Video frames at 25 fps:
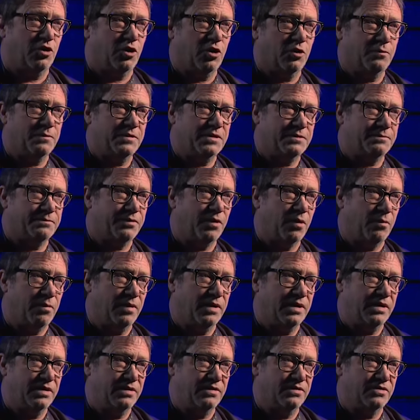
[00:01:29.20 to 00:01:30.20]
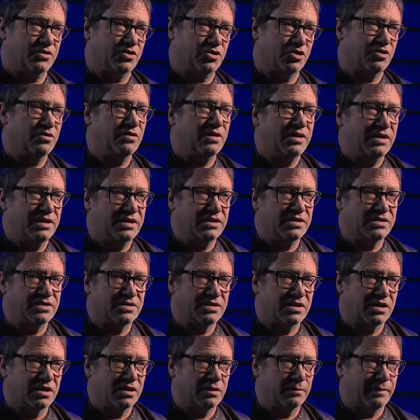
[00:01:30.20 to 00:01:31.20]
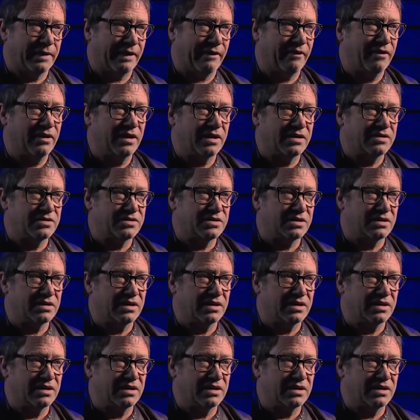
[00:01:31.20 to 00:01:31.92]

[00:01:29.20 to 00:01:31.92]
home is probably truly is uh, the Barrowlands in